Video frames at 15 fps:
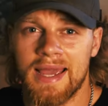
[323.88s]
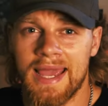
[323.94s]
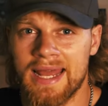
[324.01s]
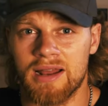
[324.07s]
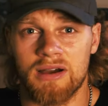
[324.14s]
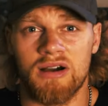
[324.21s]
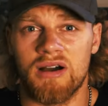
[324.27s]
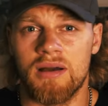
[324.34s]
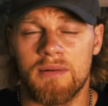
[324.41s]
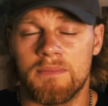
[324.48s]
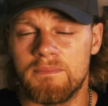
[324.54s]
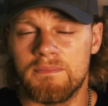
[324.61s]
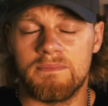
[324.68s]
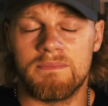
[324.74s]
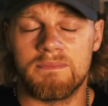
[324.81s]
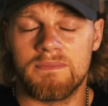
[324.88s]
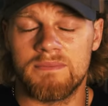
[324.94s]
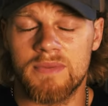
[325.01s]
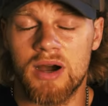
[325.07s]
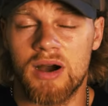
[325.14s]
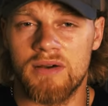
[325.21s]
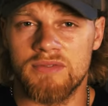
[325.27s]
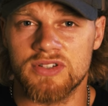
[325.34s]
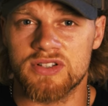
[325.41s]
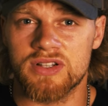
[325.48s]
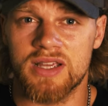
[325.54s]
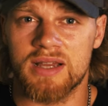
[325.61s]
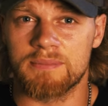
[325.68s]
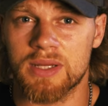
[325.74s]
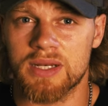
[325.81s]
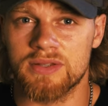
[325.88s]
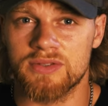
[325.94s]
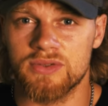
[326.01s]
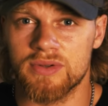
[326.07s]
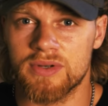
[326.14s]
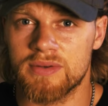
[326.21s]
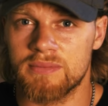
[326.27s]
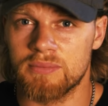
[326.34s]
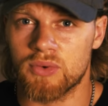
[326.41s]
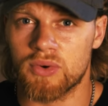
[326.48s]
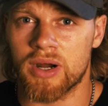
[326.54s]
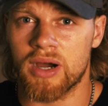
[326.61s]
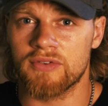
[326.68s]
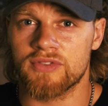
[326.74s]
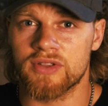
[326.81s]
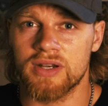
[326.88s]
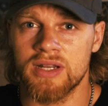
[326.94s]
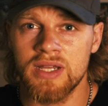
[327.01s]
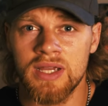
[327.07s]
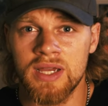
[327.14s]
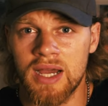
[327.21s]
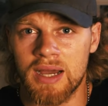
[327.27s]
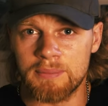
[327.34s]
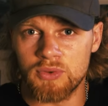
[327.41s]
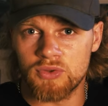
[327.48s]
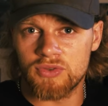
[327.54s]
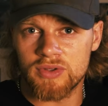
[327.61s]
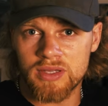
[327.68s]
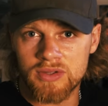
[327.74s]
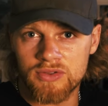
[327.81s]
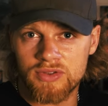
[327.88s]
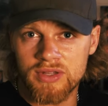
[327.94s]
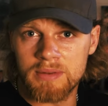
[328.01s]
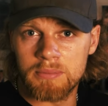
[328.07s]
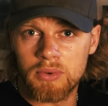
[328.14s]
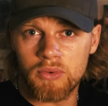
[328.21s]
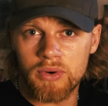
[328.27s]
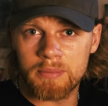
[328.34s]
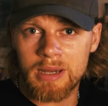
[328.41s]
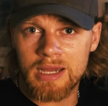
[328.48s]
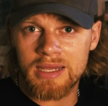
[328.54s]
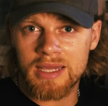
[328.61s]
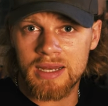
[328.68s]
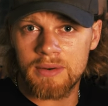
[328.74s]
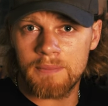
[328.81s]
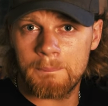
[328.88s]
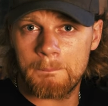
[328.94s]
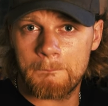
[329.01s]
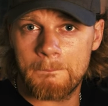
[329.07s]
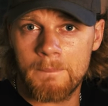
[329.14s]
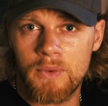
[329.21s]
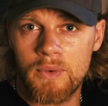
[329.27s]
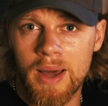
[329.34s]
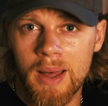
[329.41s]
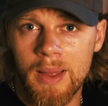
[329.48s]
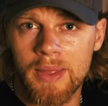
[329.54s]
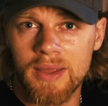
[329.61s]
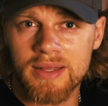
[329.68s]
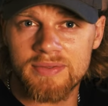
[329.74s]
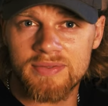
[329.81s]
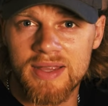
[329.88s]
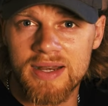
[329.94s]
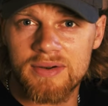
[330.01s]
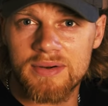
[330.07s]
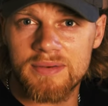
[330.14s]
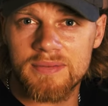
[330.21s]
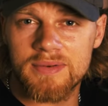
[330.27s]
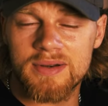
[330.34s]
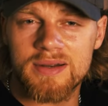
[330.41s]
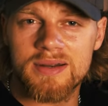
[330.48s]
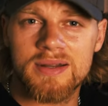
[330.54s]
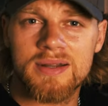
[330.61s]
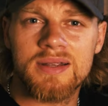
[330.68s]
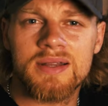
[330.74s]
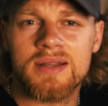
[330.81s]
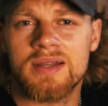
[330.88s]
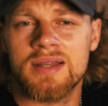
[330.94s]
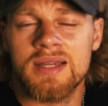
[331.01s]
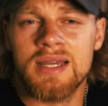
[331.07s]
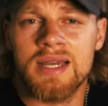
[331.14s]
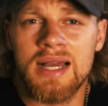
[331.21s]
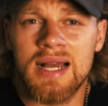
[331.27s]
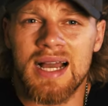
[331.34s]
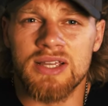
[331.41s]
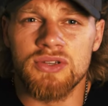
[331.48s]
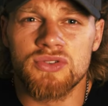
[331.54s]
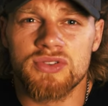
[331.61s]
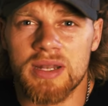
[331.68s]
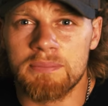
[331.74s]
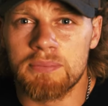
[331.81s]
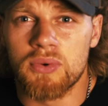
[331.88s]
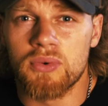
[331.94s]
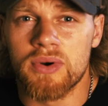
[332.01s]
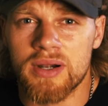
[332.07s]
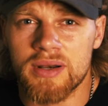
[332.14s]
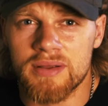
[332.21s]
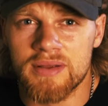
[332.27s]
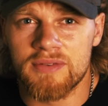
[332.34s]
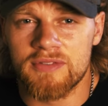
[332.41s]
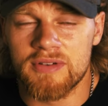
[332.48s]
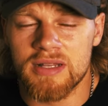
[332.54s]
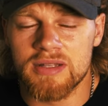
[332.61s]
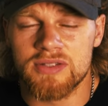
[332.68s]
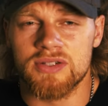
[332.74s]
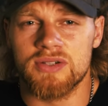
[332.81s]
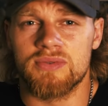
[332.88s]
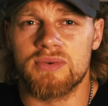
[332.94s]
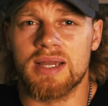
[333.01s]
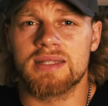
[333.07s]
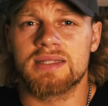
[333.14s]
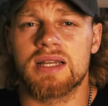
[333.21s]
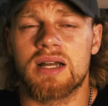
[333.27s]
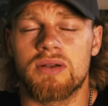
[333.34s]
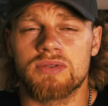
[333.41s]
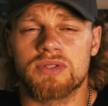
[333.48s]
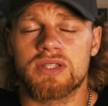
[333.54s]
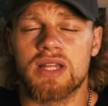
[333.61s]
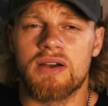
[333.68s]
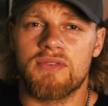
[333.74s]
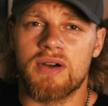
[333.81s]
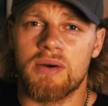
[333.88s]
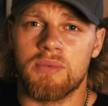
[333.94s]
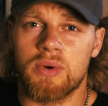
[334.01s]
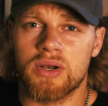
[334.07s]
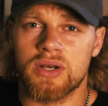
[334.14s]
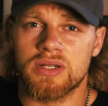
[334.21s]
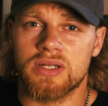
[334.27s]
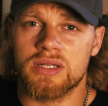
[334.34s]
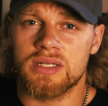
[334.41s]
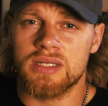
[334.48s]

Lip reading: And obviously I'm gonna do it more often. I'm using, you see the board back here? Right there. I use that board to write down stuff I wanted,